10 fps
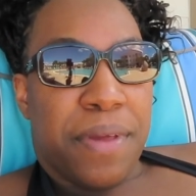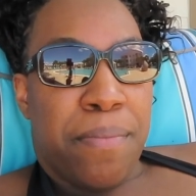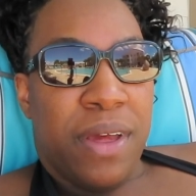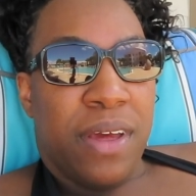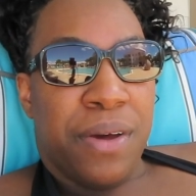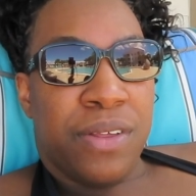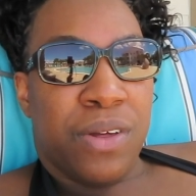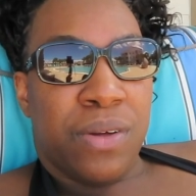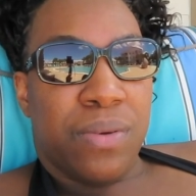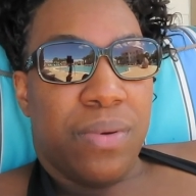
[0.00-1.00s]
But yeah,
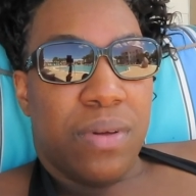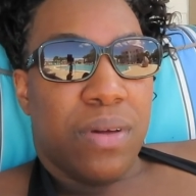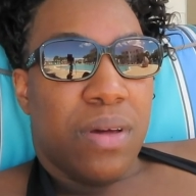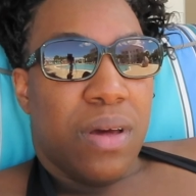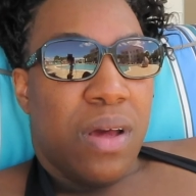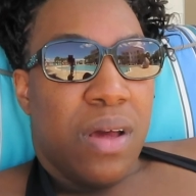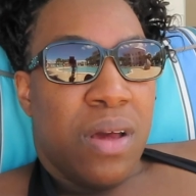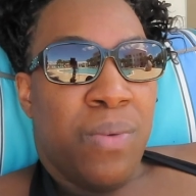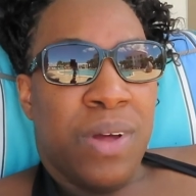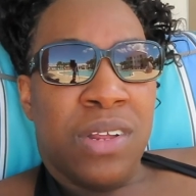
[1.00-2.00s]
so
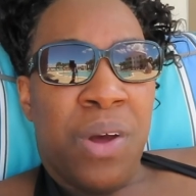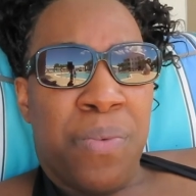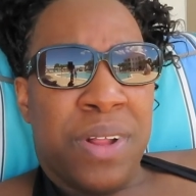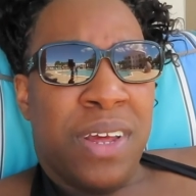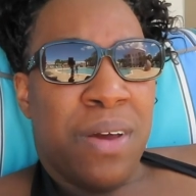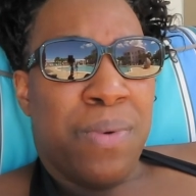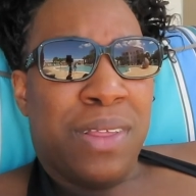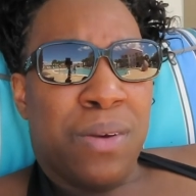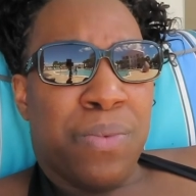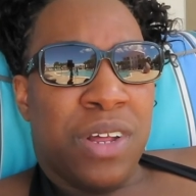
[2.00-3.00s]
it wasn't
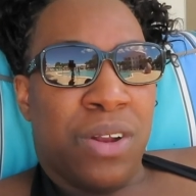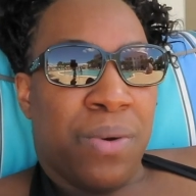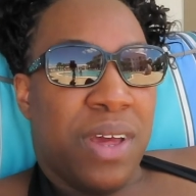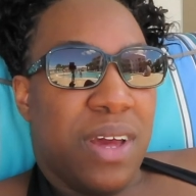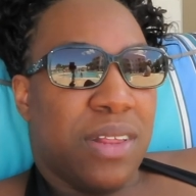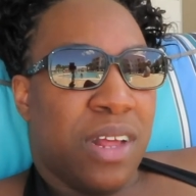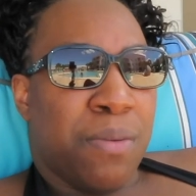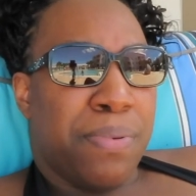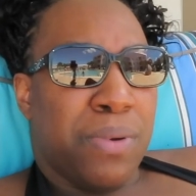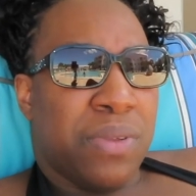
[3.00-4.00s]
really no kids at the
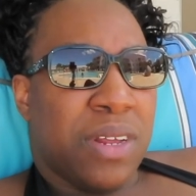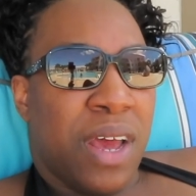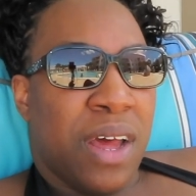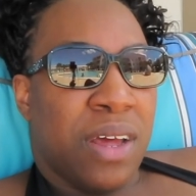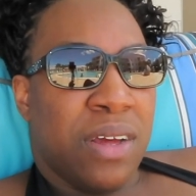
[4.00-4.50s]
pool today.